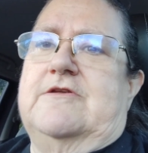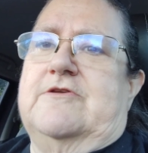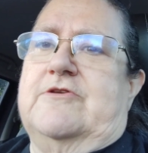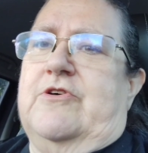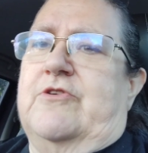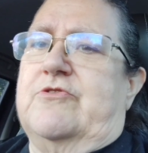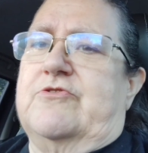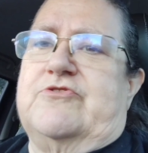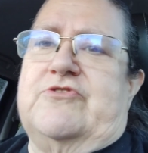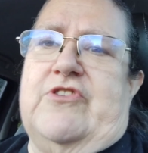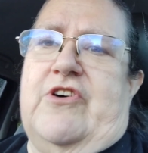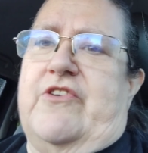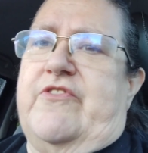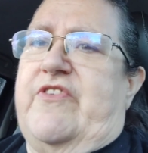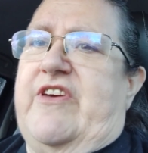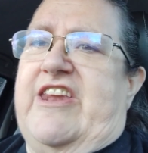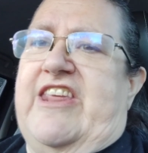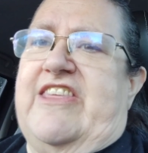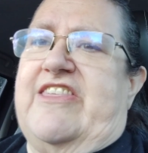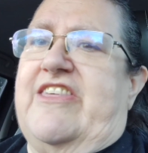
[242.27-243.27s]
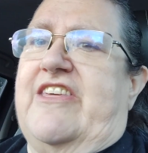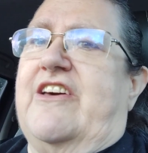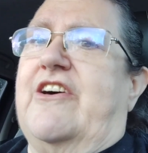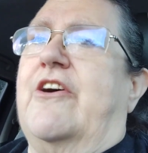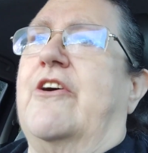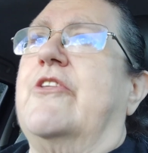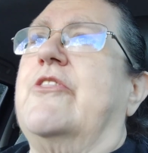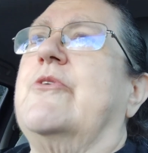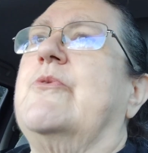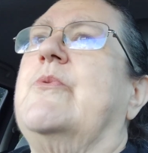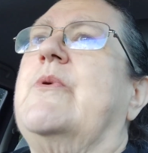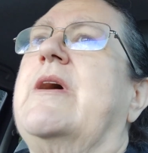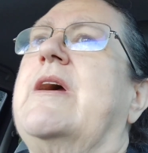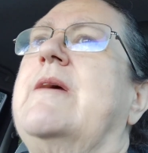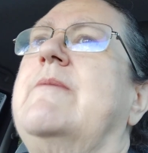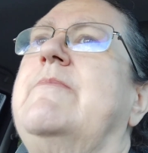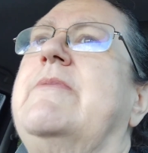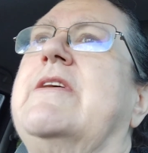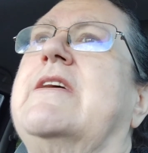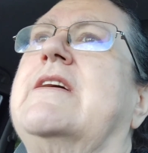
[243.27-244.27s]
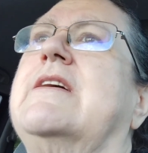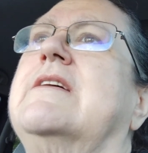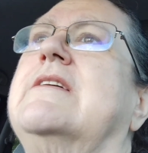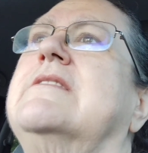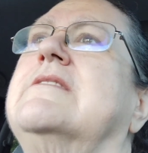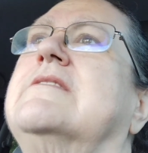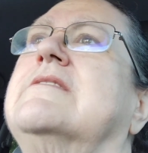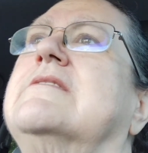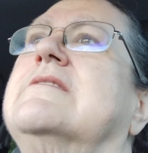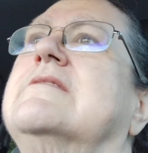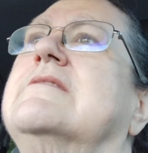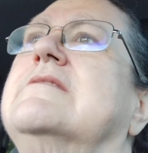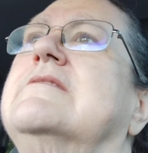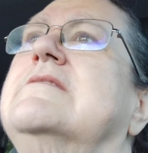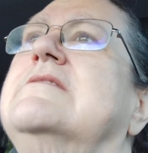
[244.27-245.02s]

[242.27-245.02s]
Don't solve anything all the way, because